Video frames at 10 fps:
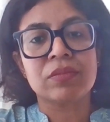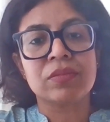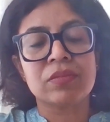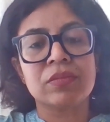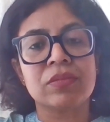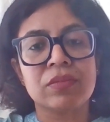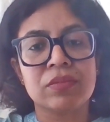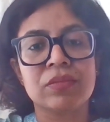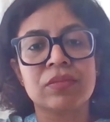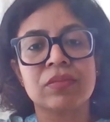
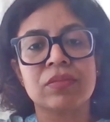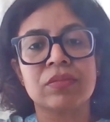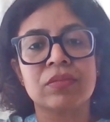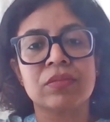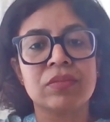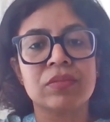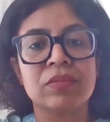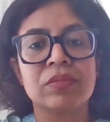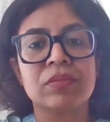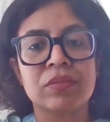
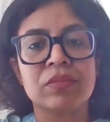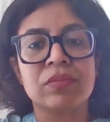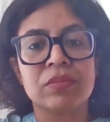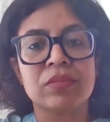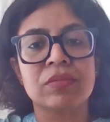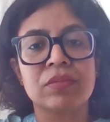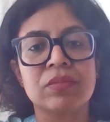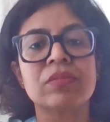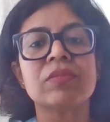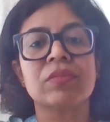
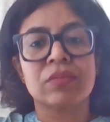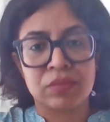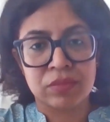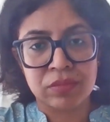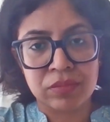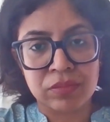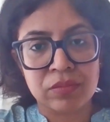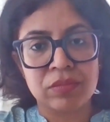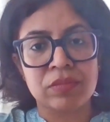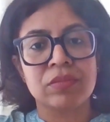
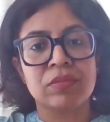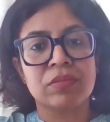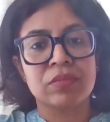This person isn't speaking.